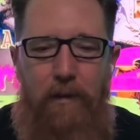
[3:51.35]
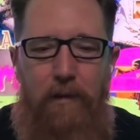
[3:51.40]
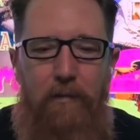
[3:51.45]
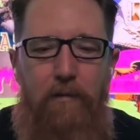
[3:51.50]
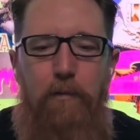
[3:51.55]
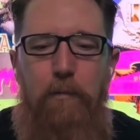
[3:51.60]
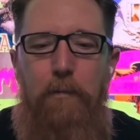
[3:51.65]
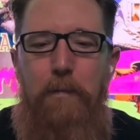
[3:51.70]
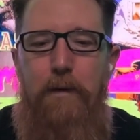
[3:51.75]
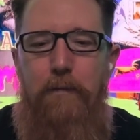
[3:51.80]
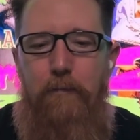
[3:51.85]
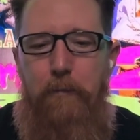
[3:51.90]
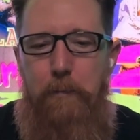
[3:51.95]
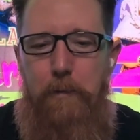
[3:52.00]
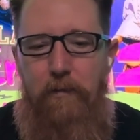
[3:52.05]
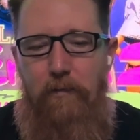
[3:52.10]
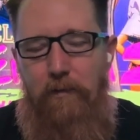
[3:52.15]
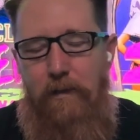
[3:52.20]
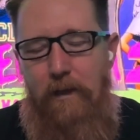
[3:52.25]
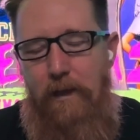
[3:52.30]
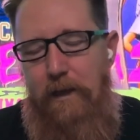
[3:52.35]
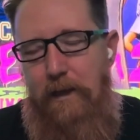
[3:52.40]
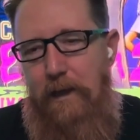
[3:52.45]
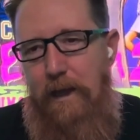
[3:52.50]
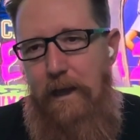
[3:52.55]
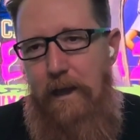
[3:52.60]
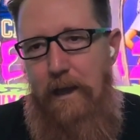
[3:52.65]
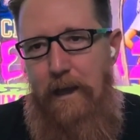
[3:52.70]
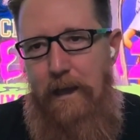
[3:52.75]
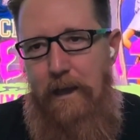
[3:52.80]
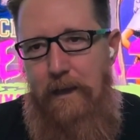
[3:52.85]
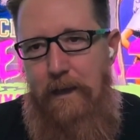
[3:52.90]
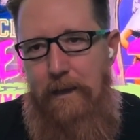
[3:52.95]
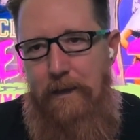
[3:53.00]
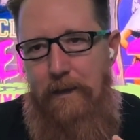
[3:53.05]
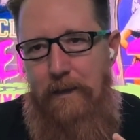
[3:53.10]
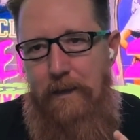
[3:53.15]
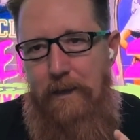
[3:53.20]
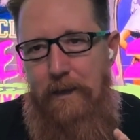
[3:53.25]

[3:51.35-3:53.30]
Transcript: this is a bit of a piss take, and